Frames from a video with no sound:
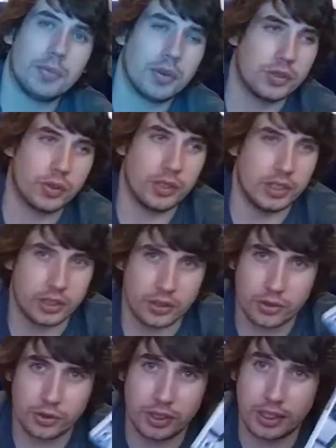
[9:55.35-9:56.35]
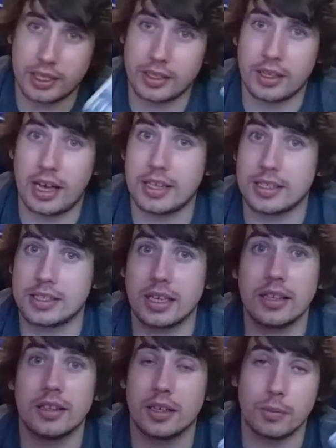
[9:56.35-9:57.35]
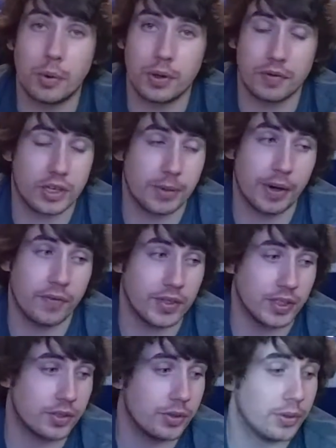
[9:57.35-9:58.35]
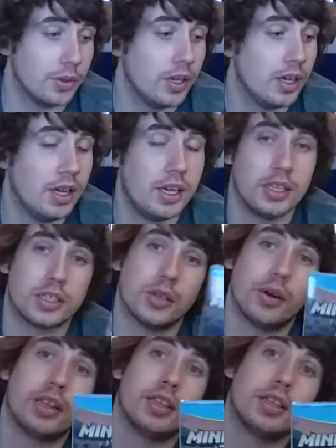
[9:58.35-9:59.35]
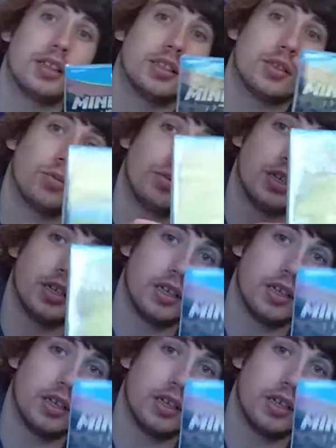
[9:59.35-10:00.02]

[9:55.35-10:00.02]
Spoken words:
but it was only digital, and they had said that it won't even come out physical. So I think this will be